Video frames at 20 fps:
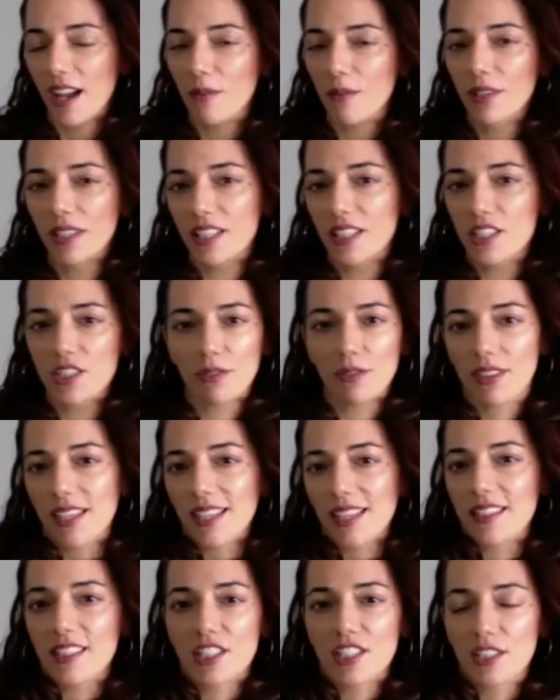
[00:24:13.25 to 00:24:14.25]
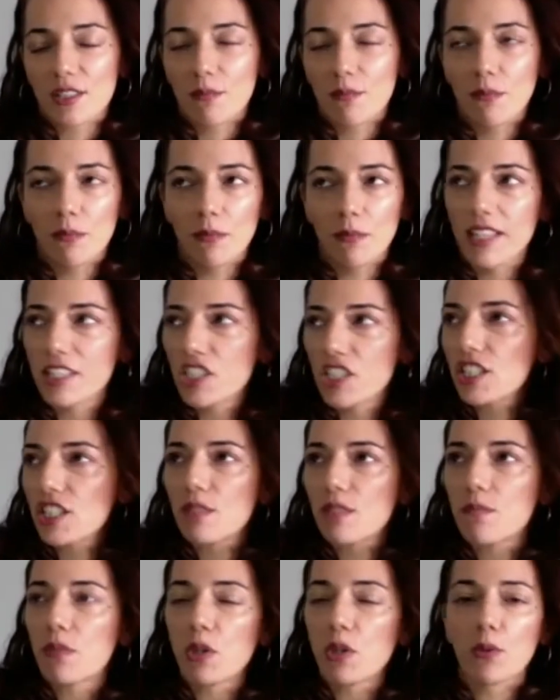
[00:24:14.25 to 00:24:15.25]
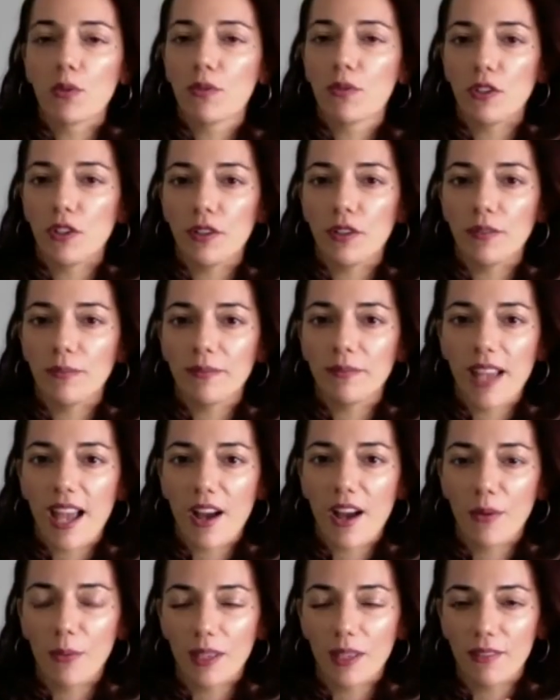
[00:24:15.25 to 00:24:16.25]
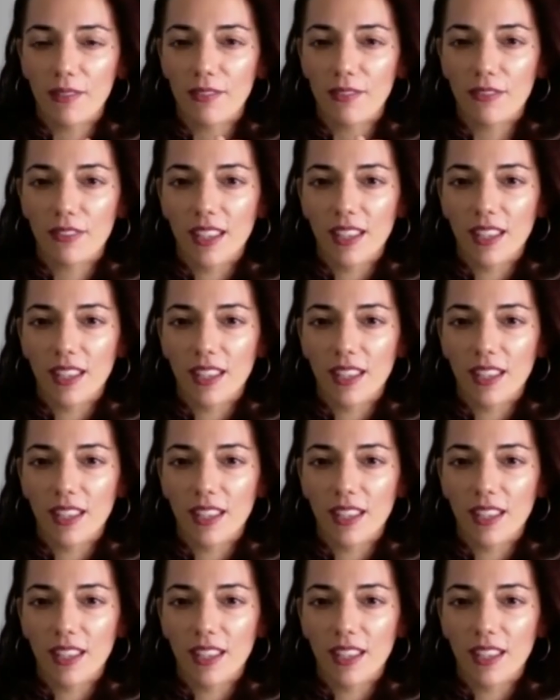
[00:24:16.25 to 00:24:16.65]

I really do think it's just it's just beautiful how we've